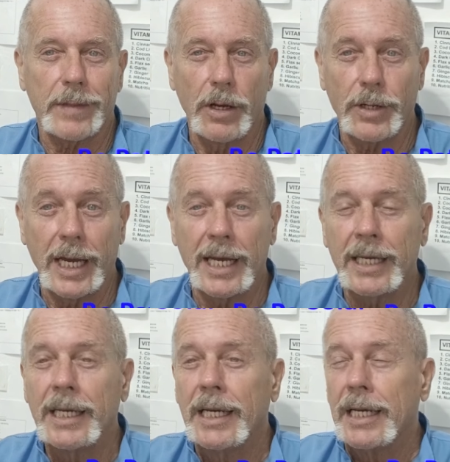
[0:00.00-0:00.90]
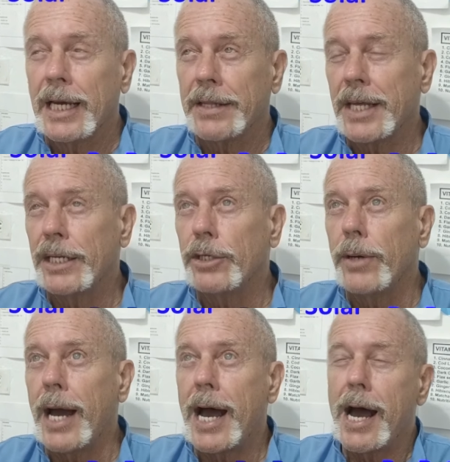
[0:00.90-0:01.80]
Okay, and then you
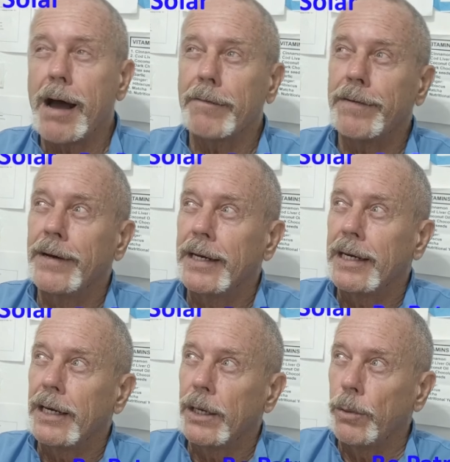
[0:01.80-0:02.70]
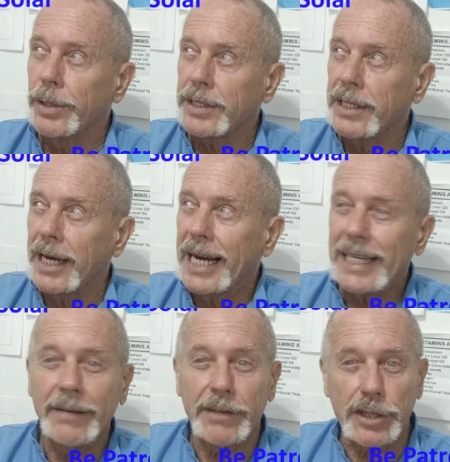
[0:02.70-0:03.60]
have what I
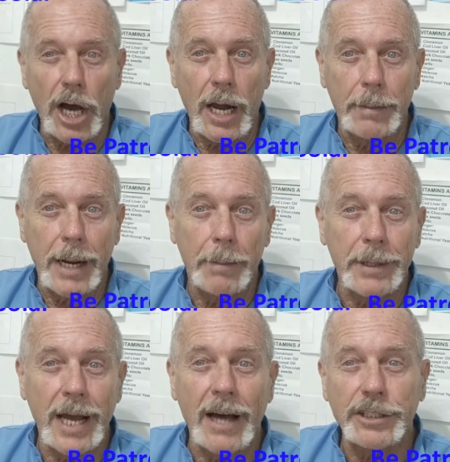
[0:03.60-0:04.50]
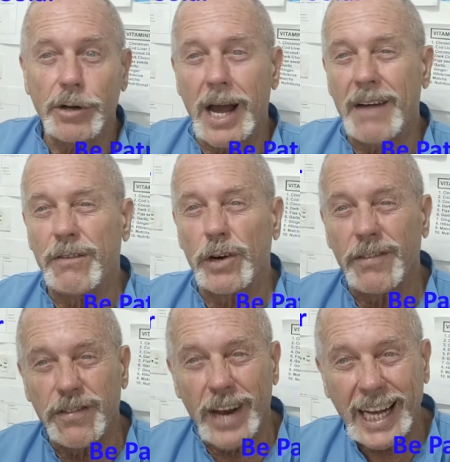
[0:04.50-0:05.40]
never thought about, but you also have
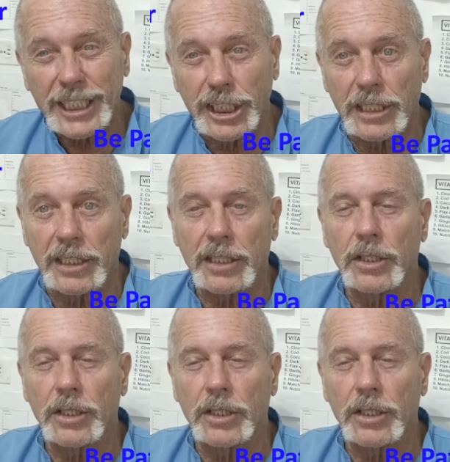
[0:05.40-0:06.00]
reflection.